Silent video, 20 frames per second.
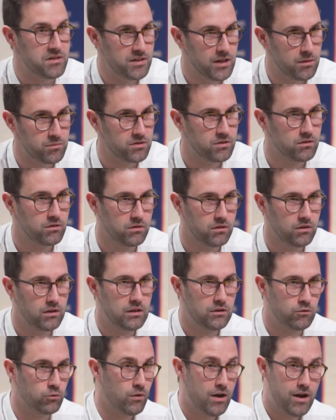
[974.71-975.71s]
steps
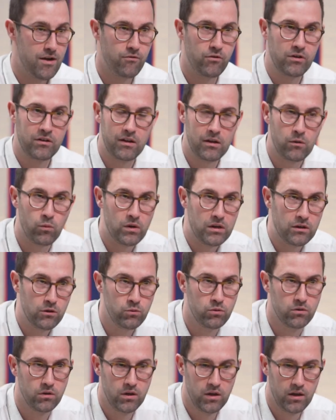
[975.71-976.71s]
into everything we
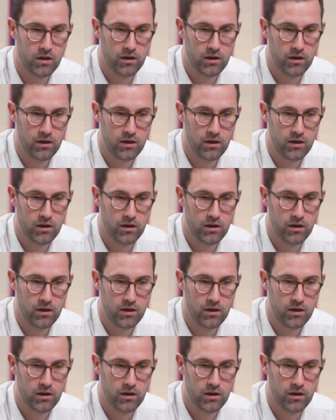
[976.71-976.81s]
do.